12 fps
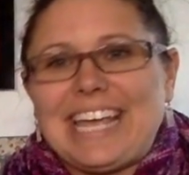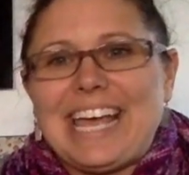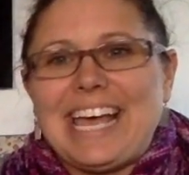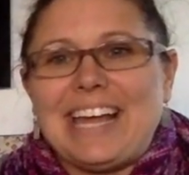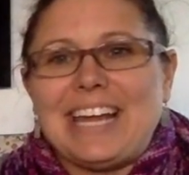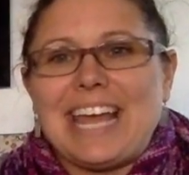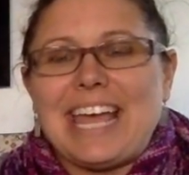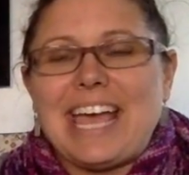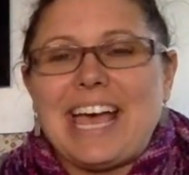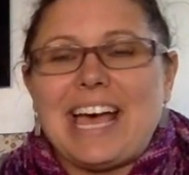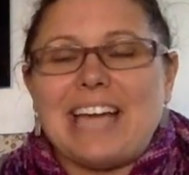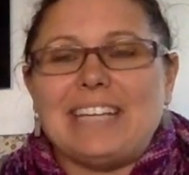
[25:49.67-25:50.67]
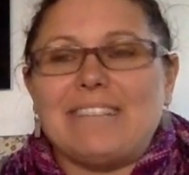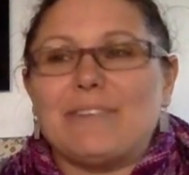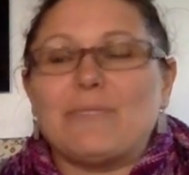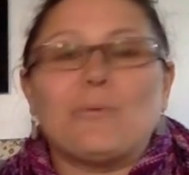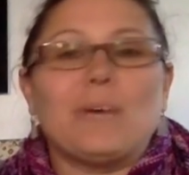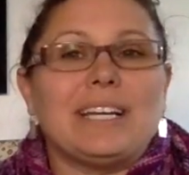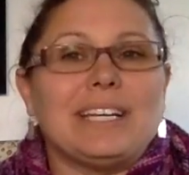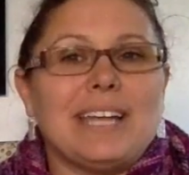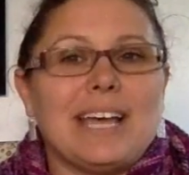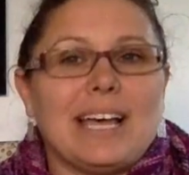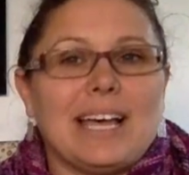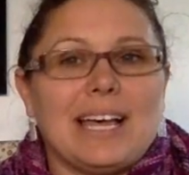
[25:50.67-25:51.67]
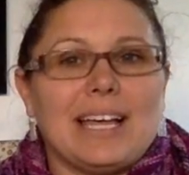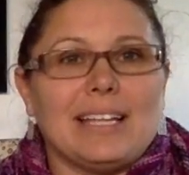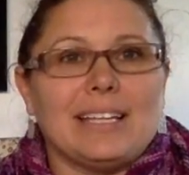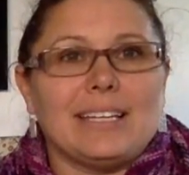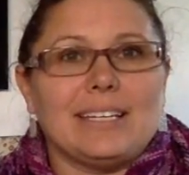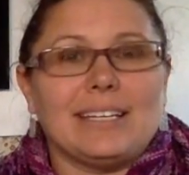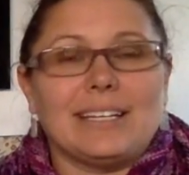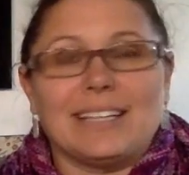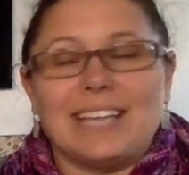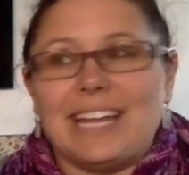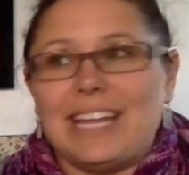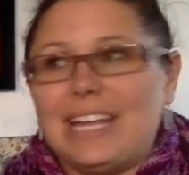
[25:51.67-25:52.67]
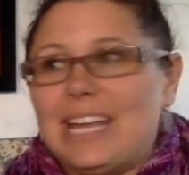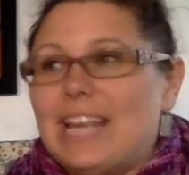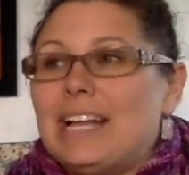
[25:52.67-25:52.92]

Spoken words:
And I had even one young lady